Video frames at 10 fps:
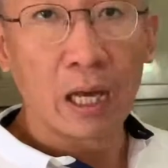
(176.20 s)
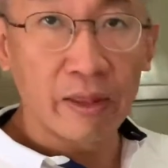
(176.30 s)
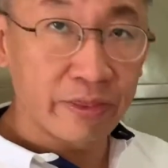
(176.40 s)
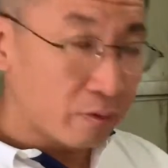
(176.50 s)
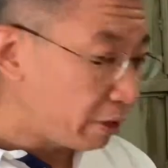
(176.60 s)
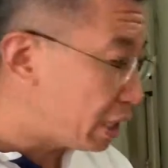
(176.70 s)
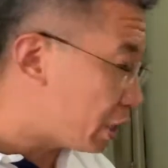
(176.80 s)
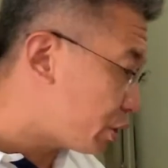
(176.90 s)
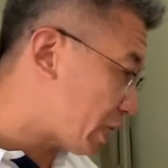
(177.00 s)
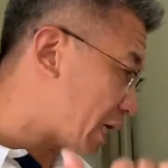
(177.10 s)
And then we
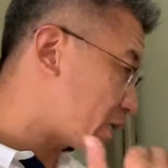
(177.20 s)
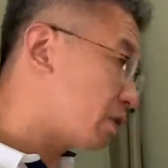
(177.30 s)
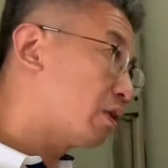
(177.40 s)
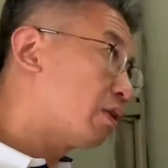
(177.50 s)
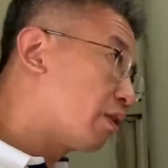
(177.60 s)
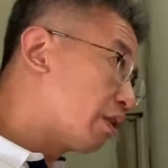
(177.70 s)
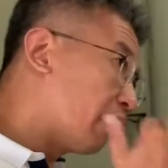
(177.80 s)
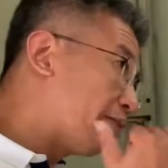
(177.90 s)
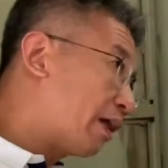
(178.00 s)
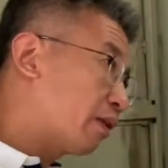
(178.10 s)
inject
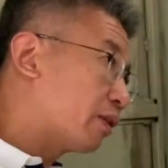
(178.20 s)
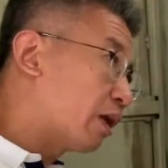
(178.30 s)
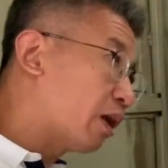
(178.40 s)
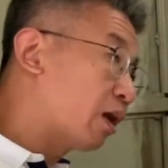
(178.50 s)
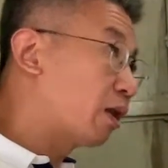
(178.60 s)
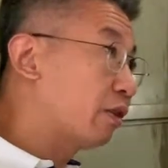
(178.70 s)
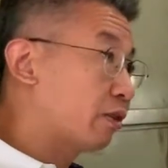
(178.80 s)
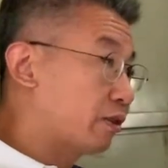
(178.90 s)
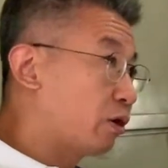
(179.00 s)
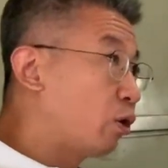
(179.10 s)
the
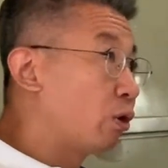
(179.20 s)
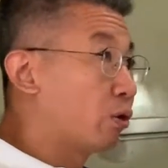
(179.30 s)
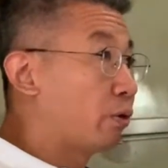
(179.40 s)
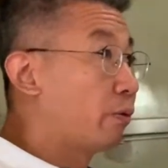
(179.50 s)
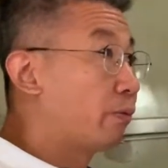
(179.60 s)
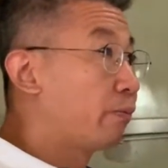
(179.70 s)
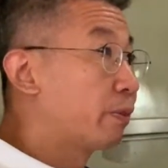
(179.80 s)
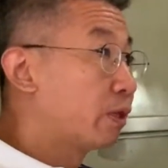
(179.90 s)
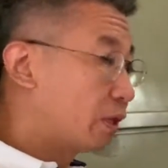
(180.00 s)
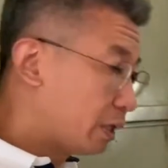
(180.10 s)
oil
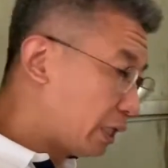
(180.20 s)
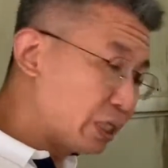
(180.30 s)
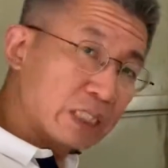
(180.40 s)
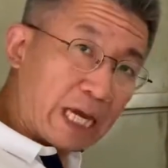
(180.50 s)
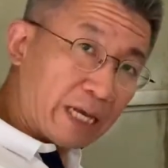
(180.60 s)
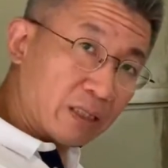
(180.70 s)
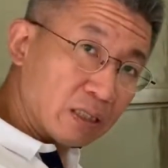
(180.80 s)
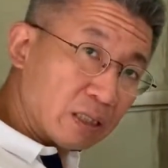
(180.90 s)
inside.